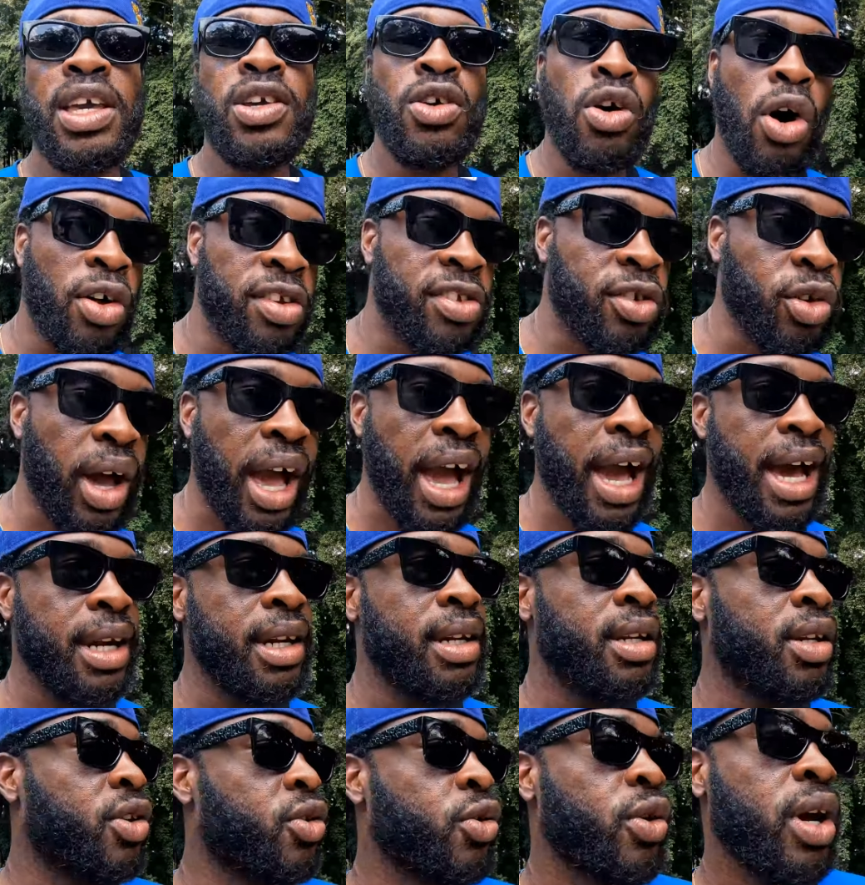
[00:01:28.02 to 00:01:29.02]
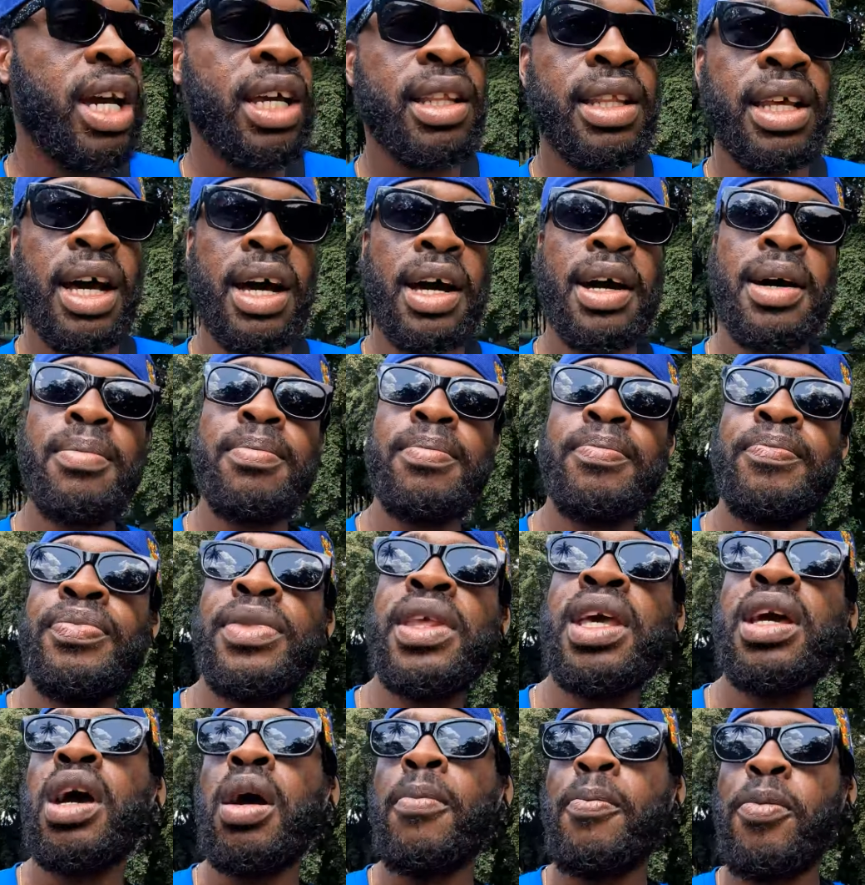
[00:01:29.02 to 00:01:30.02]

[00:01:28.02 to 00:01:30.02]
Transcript: You also had great um,